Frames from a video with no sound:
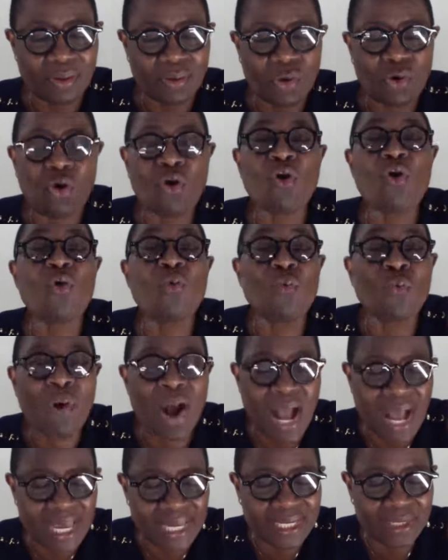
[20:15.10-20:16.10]
or
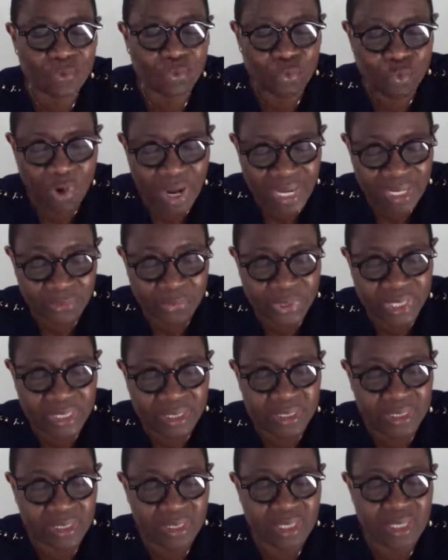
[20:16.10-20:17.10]
while
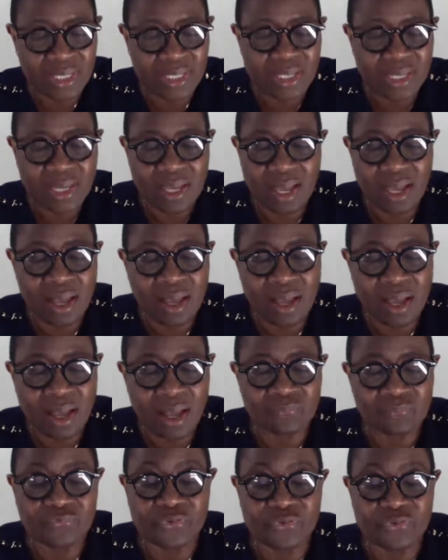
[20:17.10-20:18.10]
wearing
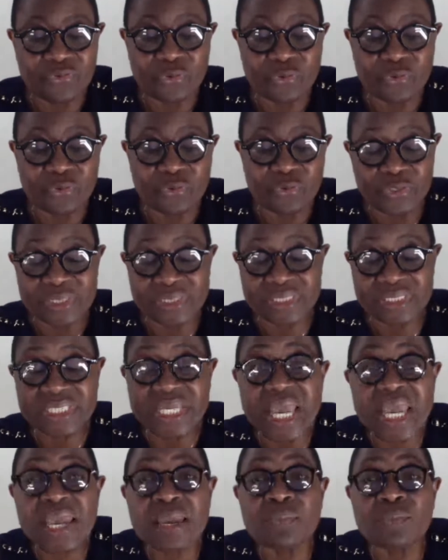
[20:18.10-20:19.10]
the
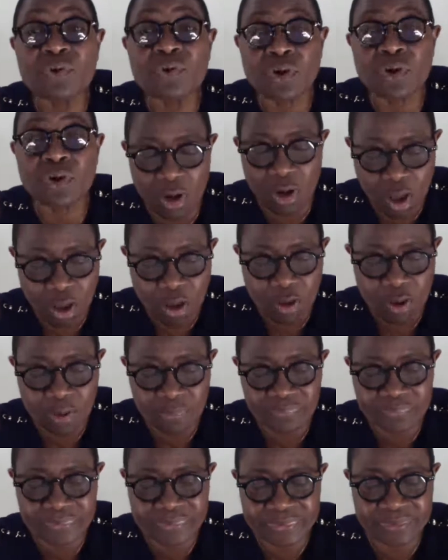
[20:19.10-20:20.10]
same
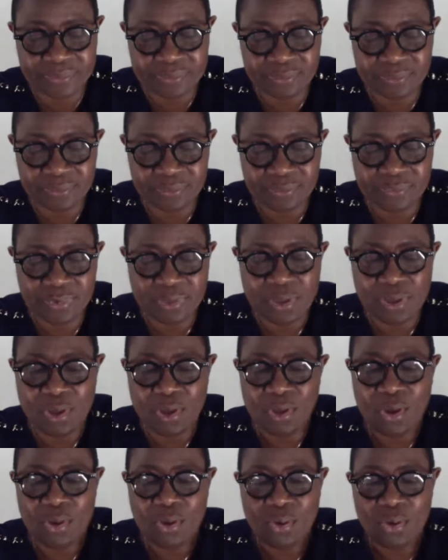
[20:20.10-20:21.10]
gloves
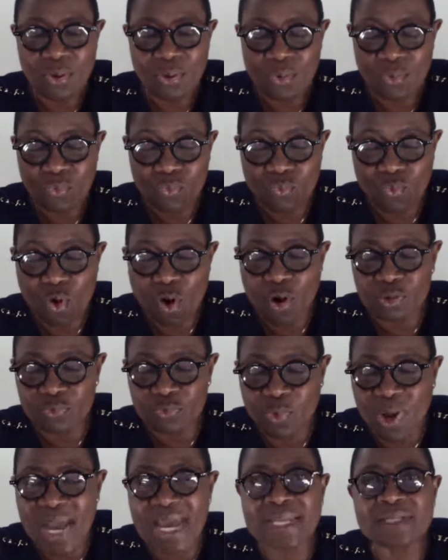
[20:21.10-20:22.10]
worn
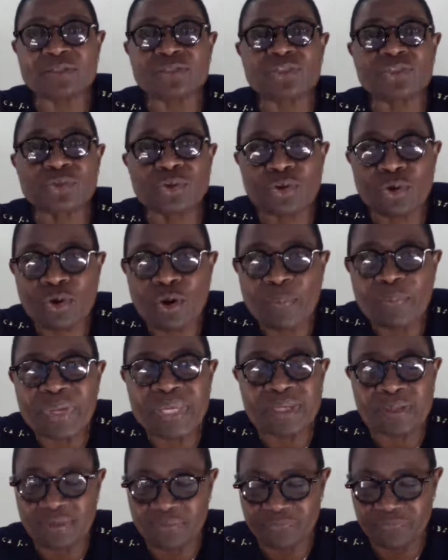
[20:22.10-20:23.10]
while
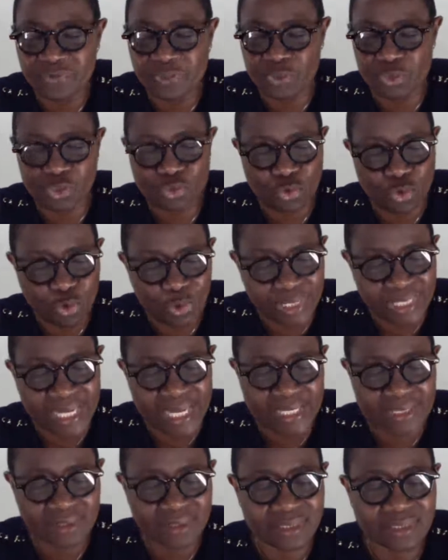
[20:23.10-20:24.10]
scrubbing the
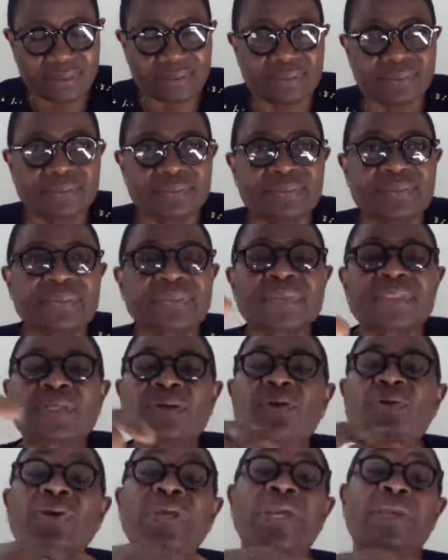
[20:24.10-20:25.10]
toilet.
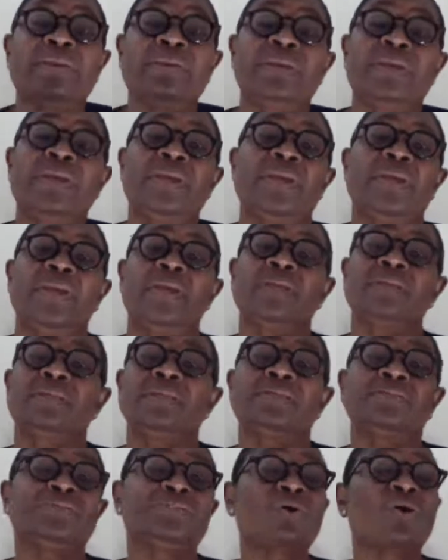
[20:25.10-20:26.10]
Okay,
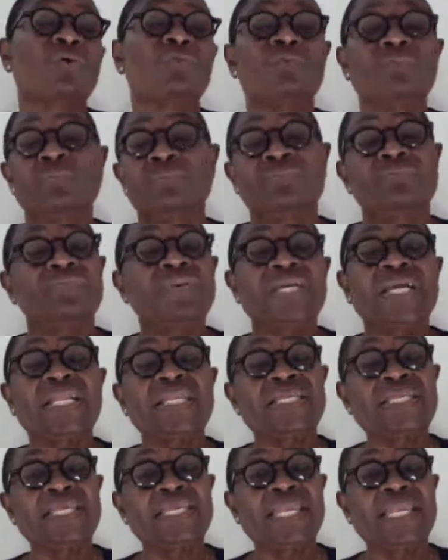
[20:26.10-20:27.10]
so the
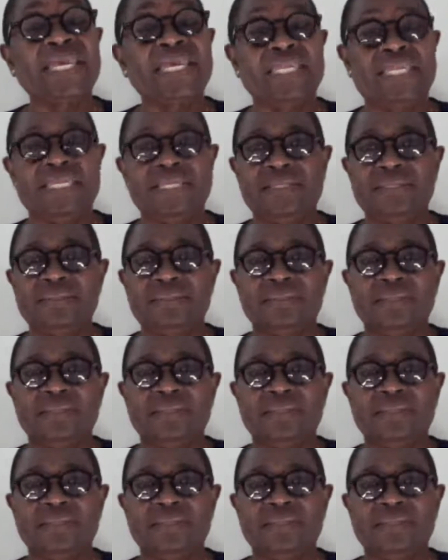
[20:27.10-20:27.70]
cleaning lady,